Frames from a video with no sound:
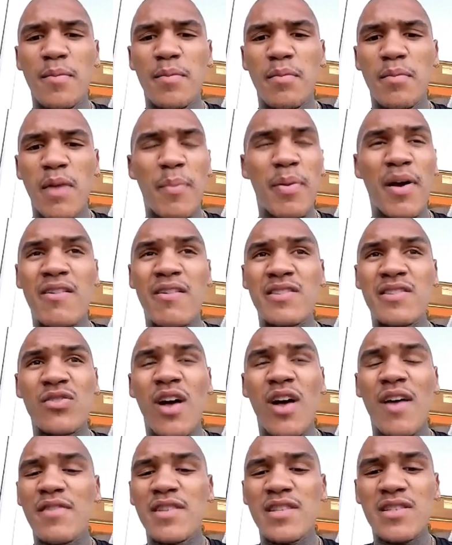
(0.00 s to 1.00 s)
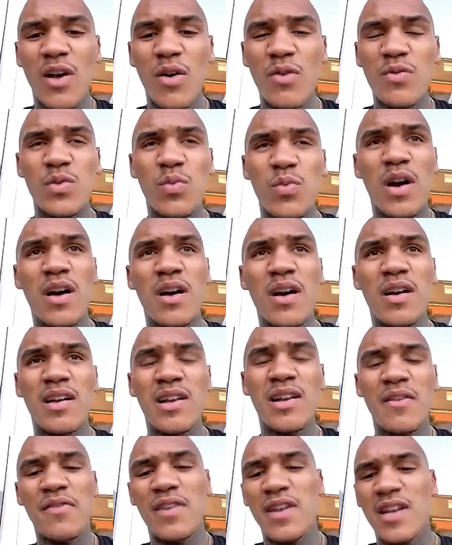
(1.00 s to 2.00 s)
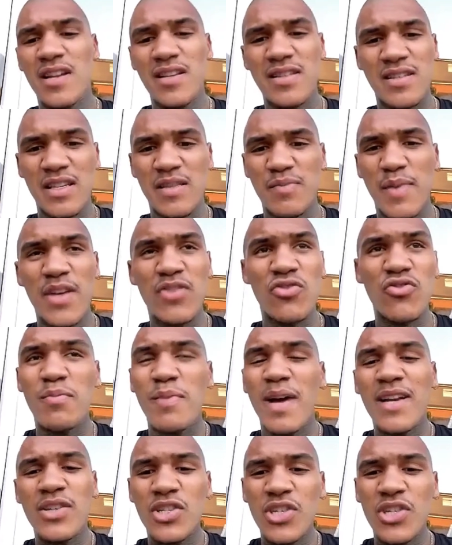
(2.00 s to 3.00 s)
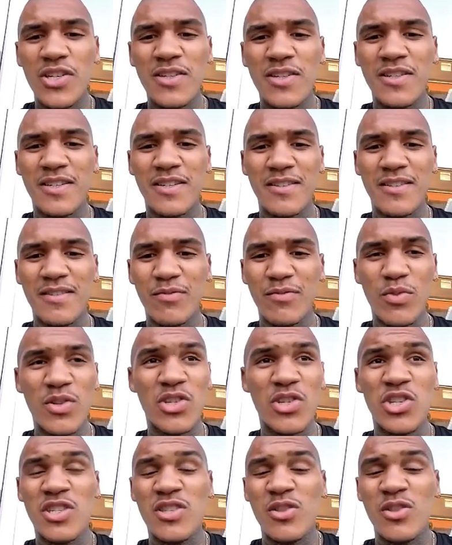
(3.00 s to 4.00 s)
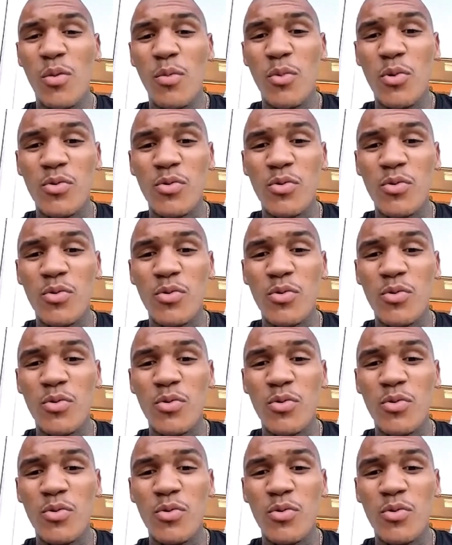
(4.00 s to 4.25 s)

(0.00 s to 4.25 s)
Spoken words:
my parents not having to go to work, living in a 6-bedroom mansion, and was just normal.